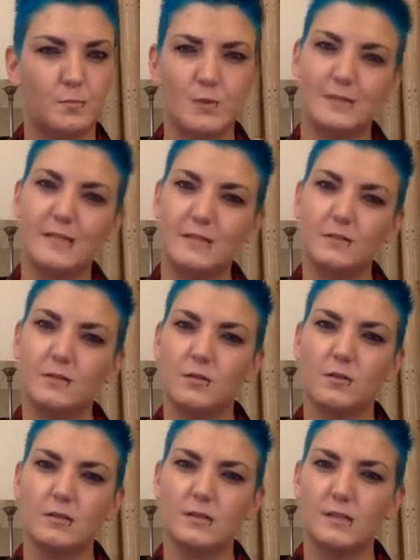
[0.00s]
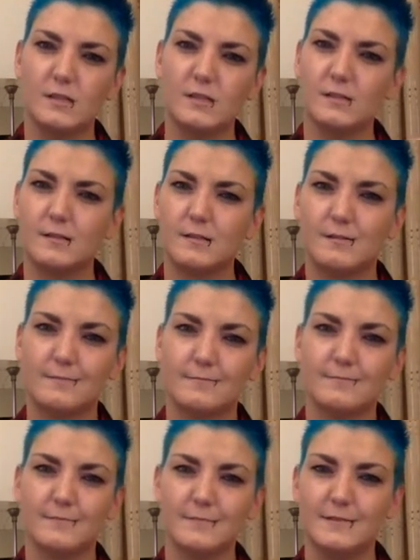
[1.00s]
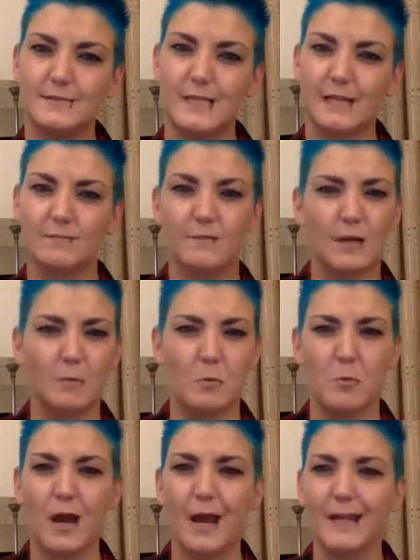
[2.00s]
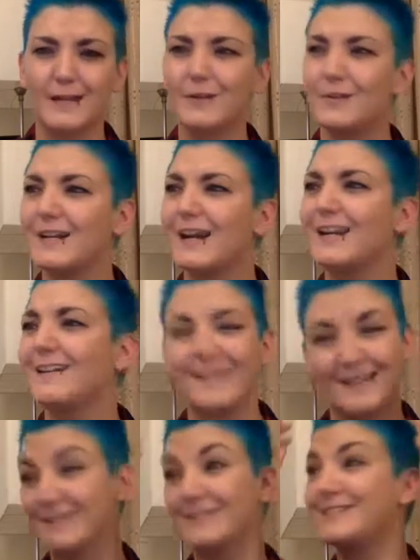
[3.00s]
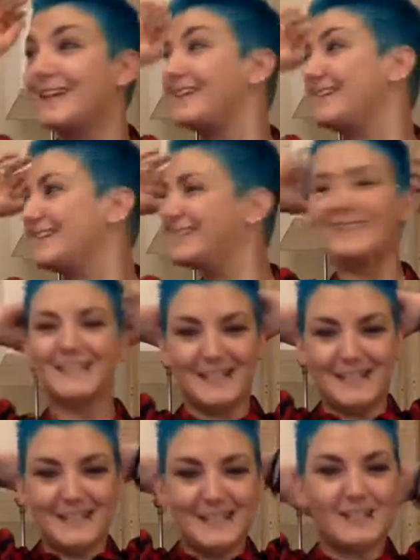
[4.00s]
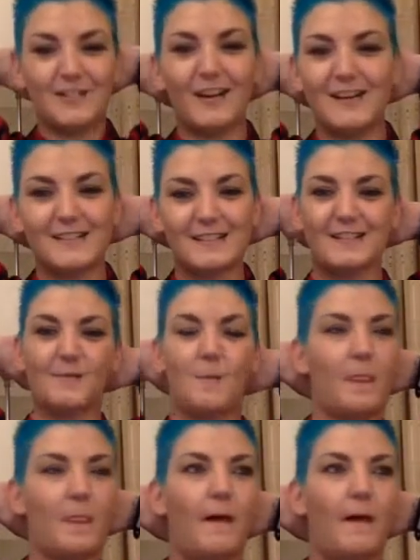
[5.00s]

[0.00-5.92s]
But they're not gone because they're coming back. I don't get it. I don't get it. It's crazy.